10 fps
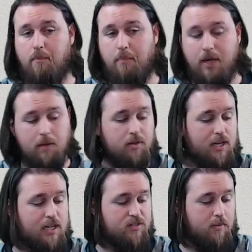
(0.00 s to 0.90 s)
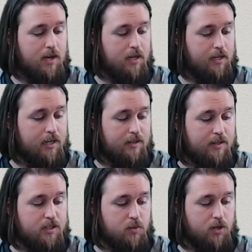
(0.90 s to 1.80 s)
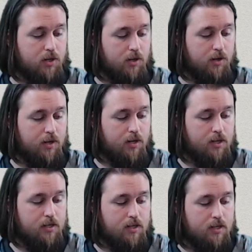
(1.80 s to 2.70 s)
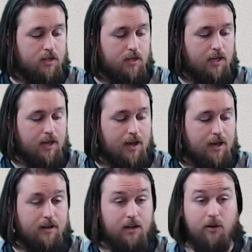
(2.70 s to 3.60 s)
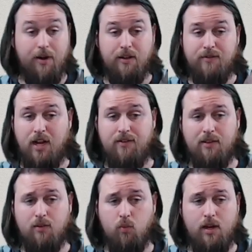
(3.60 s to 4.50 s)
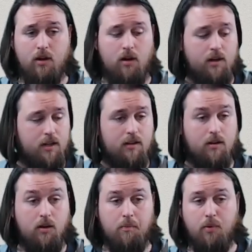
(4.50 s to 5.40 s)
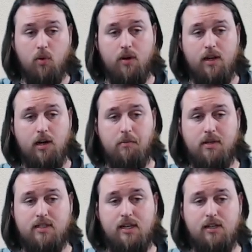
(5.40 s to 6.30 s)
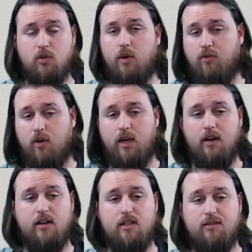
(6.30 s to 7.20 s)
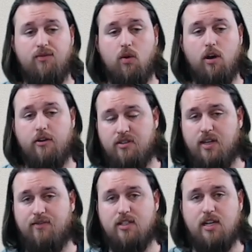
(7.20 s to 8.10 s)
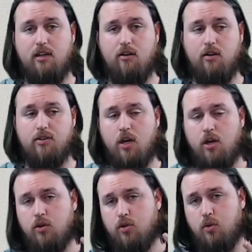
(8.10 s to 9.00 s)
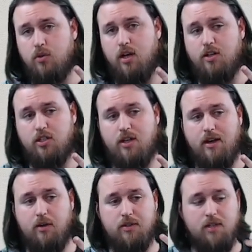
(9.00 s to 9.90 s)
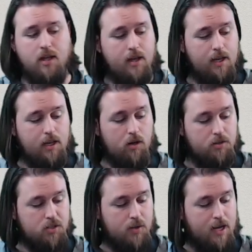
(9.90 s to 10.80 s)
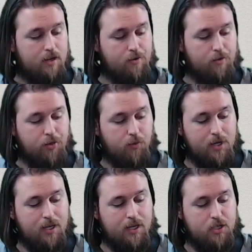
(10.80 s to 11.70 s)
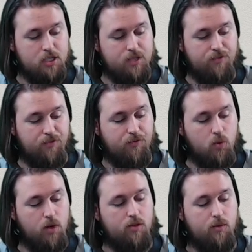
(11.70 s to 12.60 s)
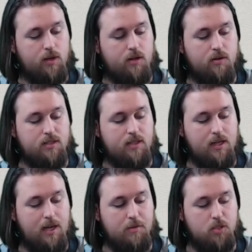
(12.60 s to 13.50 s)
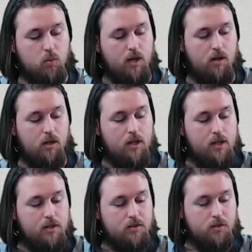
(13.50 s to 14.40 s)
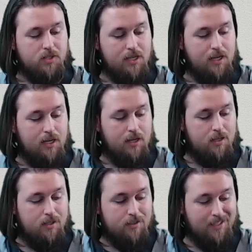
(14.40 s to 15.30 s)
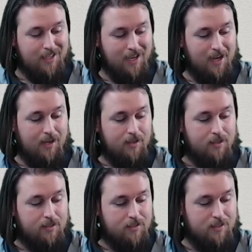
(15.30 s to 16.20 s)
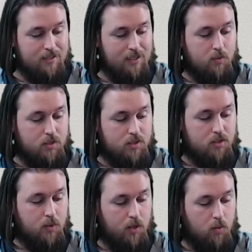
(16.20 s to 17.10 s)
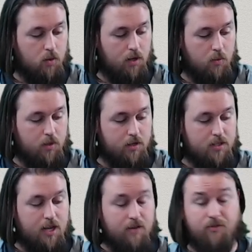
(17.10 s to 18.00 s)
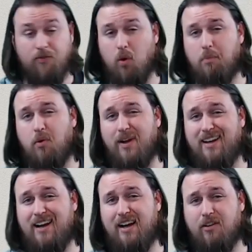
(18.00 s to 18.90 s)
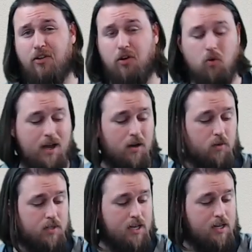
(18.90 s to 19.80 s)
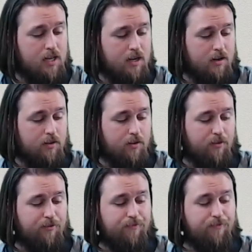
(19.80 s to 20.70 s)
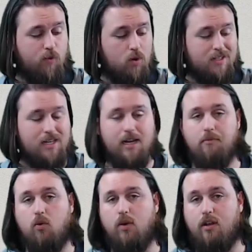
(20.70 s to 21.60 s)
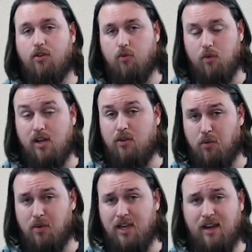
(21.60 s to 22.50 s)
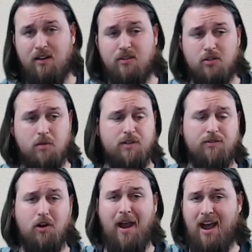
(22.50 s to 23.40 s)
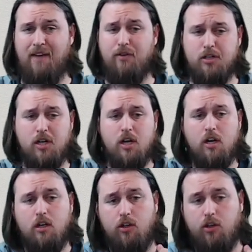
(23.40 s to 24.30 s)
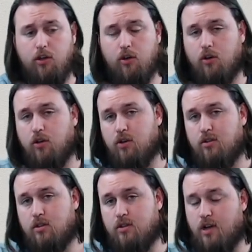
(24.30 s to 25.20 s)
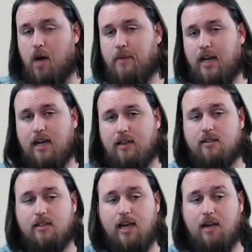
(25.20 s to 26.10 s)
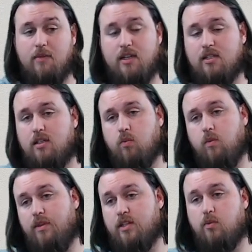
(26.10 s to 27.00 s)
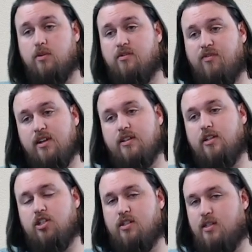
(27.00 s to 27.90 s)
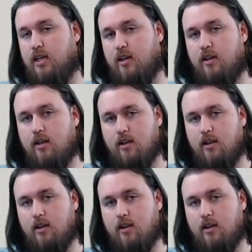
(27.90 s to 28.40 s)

Big plays from Elliott in this regard. He had, you know, I don't even have it written on the board here, but Zeke, 24 carries for 117 yards, 2 touchdowns. He also had another 3 catches for 43 yards in the game as well. So Zeke, yeah, Zeke was doing work. When you're getting 4.9 on the ground and another 14.3 through the air in terms of your average, you're dominating this game. This was vintage Zeke.